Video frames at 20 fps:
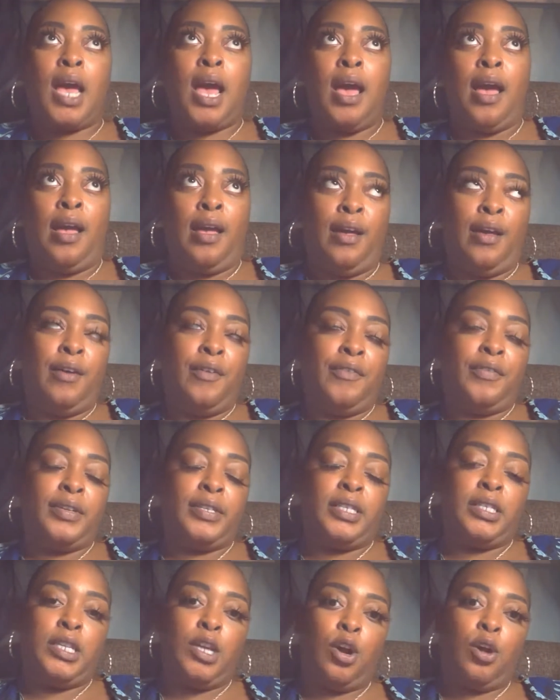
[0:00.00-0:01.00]
of
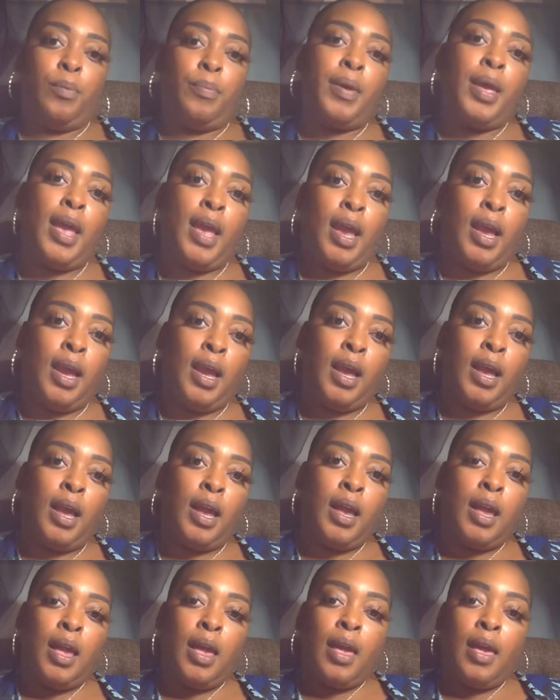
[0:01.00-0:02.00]
still
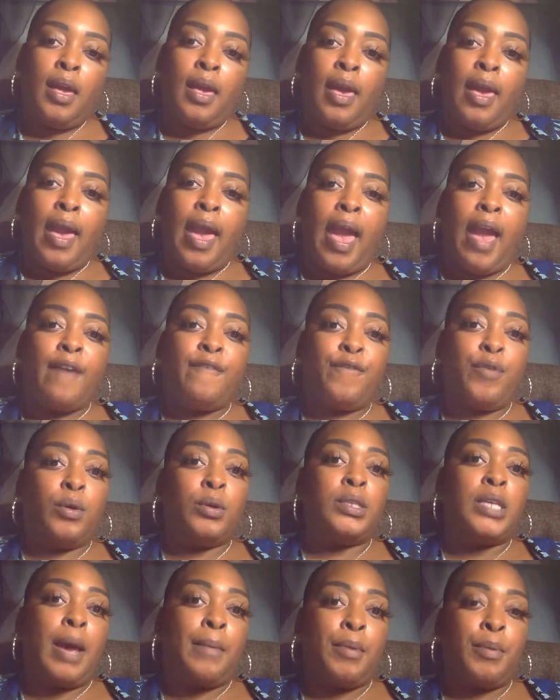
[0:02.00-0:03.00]
being a
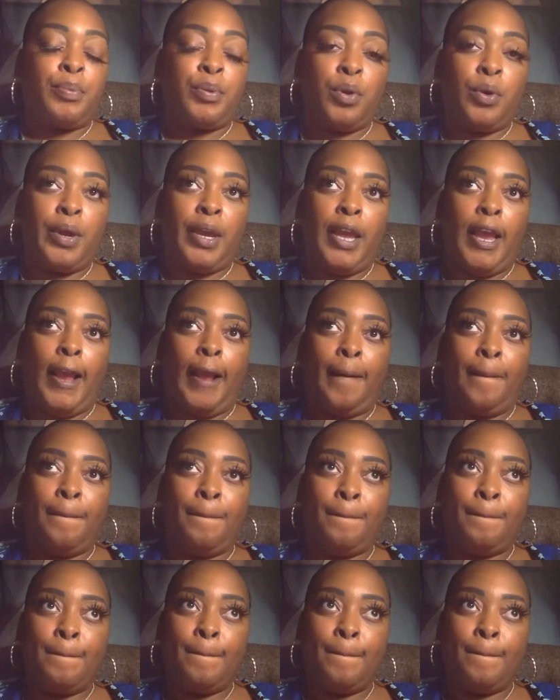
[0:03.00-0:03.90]
full-time employee,